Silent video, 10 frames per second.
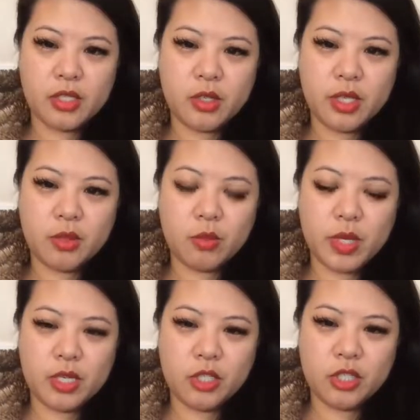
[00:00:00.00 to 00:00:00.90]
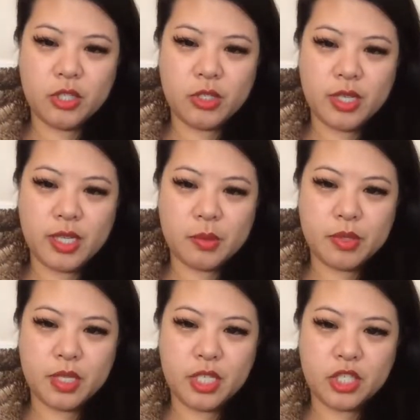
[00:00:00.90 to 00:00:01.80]
So why don't you go to the
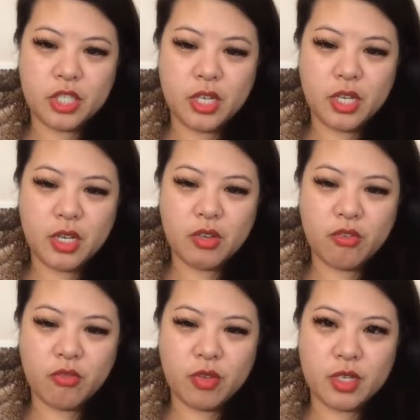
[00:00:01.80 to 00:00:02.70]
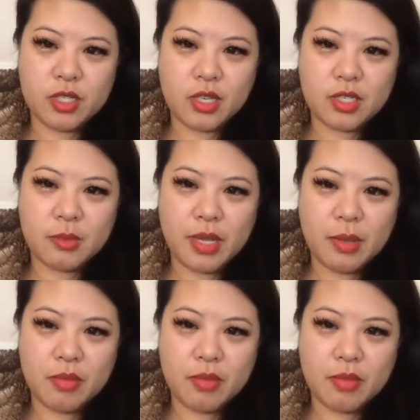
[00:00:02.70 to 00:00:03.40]
explanation of exhaustMap?